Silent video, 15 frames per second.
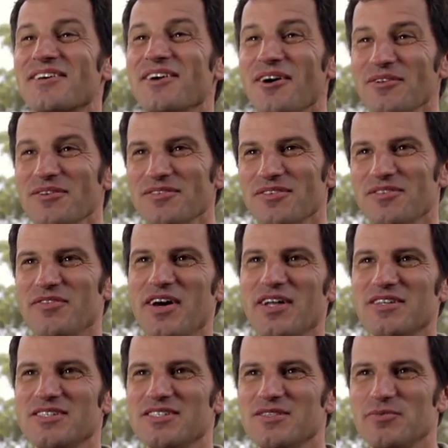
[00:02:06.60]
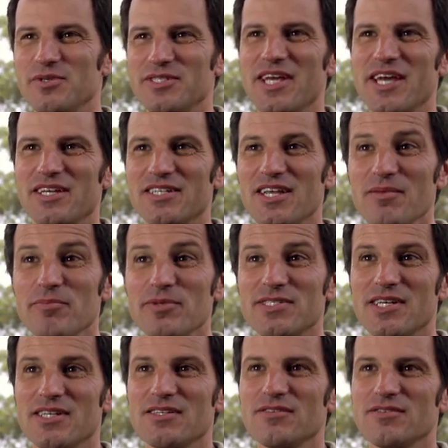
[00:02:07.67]
goal of the fund is to protect
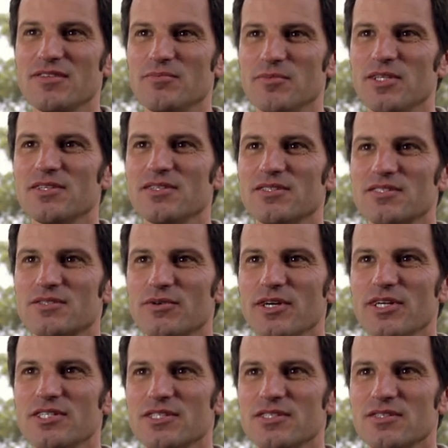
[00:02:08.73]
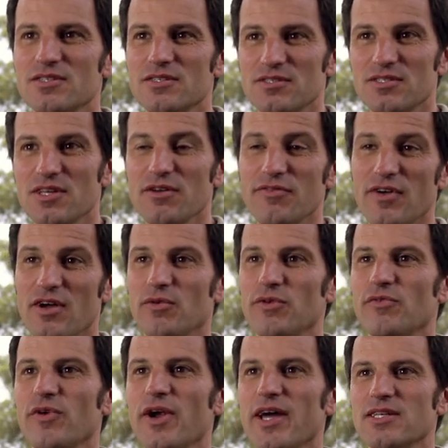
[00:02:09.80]
10% of the Midlands region, and so far
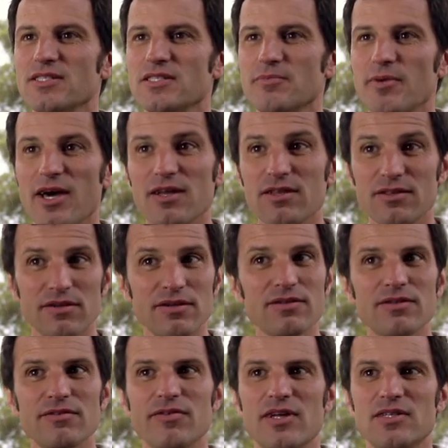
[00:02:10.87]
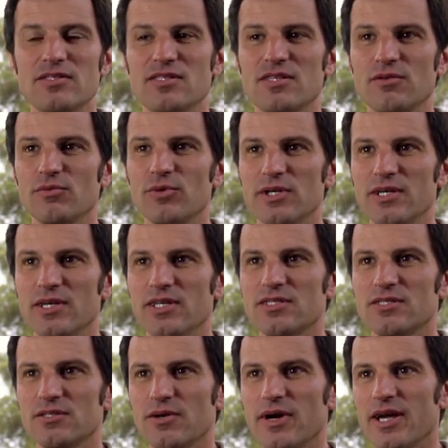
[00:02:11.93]
we've raised about a third of the funds that we
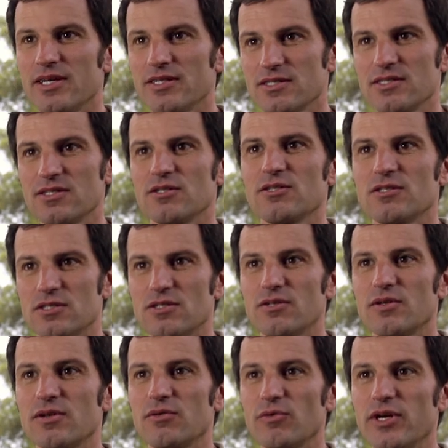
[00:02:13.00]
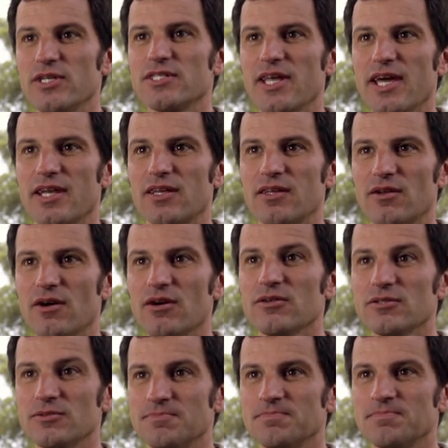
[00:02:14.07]
need to raise to, to reach that goal.